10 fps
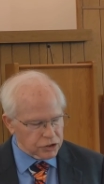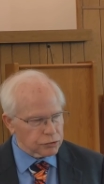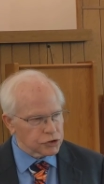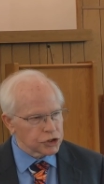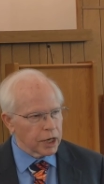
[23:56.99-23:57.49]
is
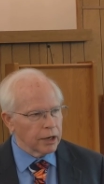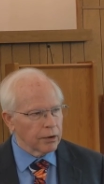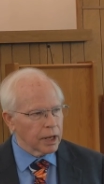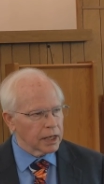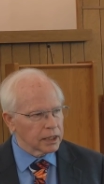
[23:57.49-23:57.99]
to
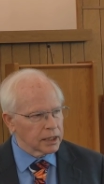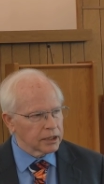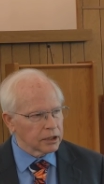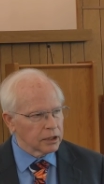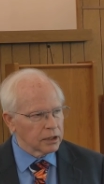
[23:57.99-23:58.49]
share a
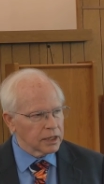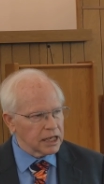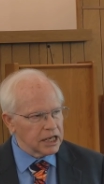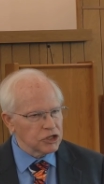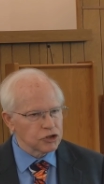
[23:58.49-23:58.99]
little
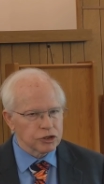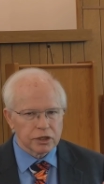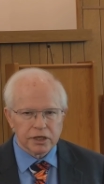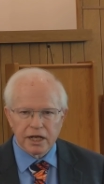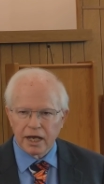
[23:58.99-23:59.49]
each
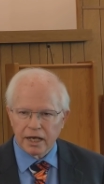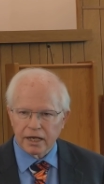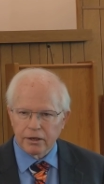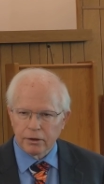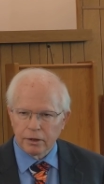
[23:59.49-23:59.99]
day.